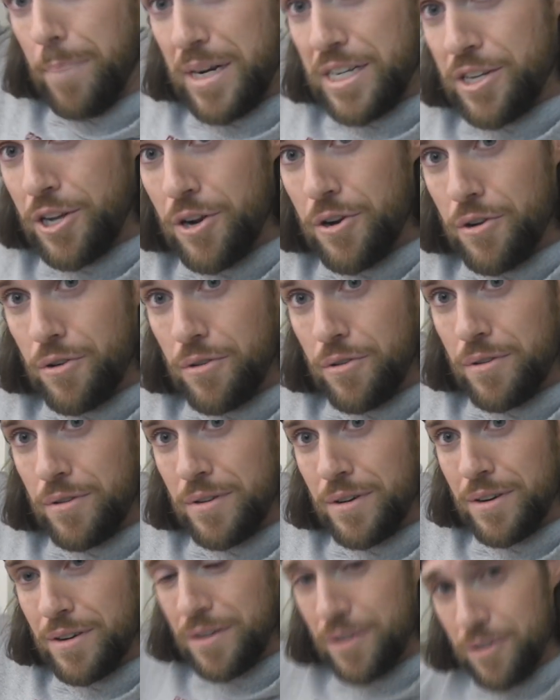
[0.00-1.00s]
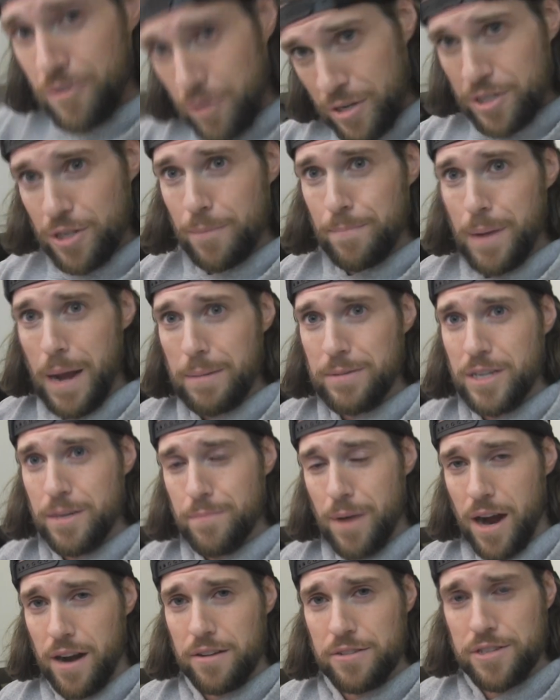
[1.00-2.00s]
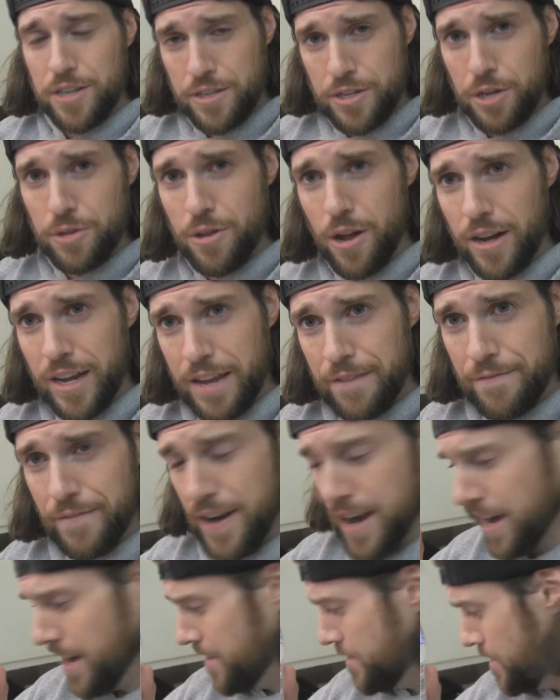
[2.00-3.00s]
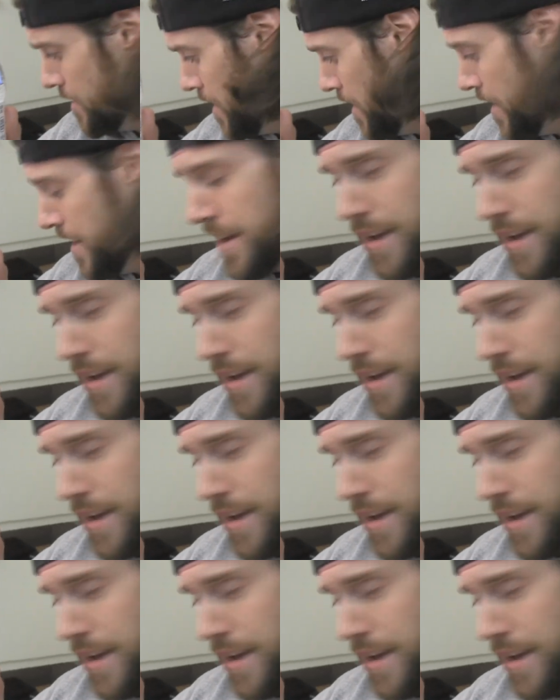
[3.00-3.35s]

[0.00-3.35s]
but two Crystal Pepsi bottles to two lucky fans,